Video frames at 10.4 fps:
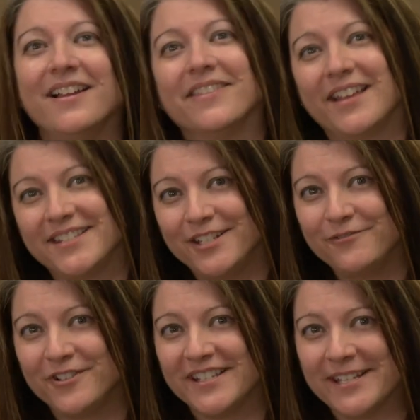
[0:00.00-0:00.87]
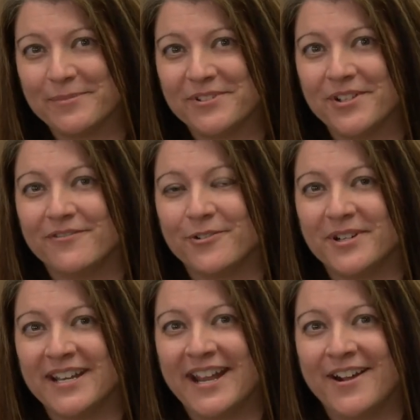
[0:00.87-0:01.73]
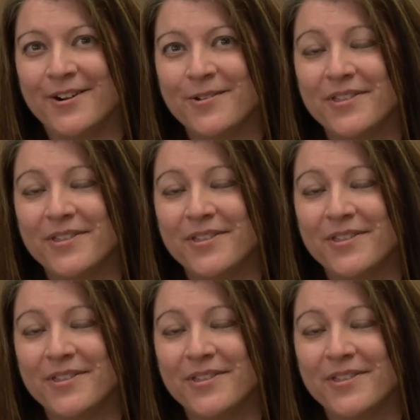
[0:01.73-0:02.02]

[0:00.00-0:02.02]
That's it for this episode of Thornton Now.